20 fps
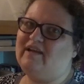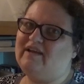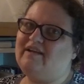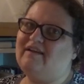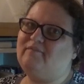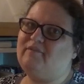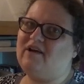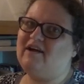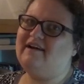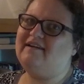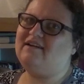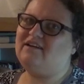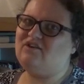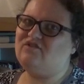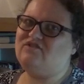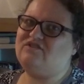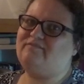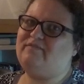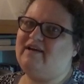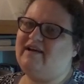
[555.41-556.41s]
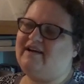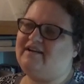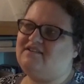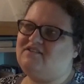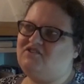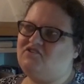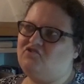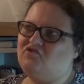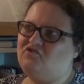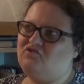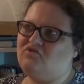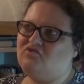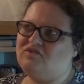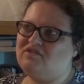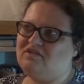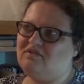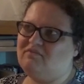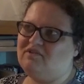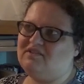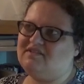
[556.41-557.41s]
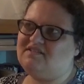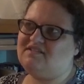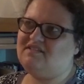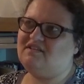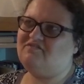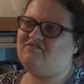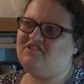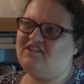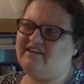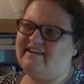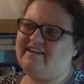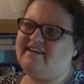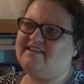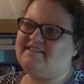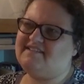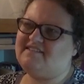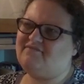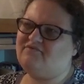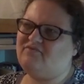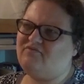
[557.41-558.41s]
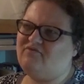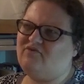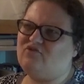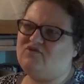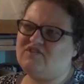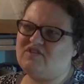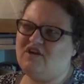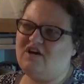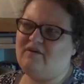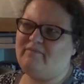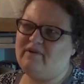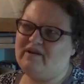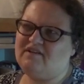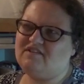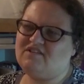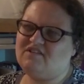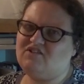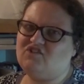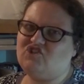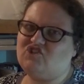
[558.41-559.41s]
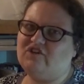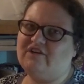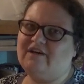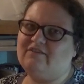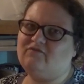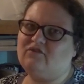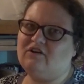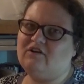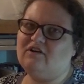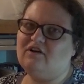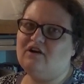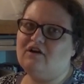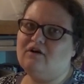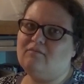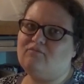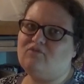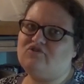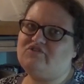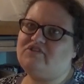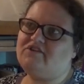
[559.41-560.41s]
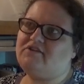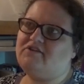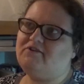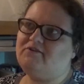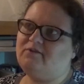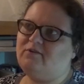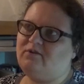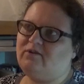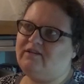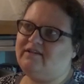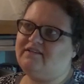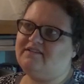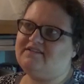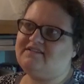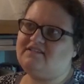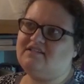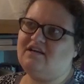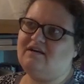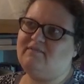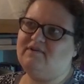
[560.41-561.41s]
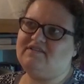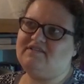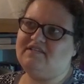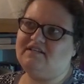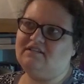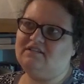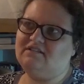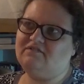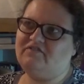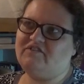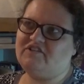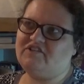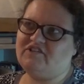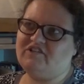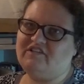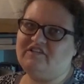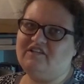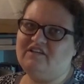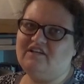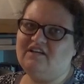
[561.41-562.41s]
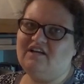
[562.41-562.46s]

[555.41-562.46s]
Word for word: It kind of goes back to some of the stuff that I guess first got me into the genre, particularly this time in television.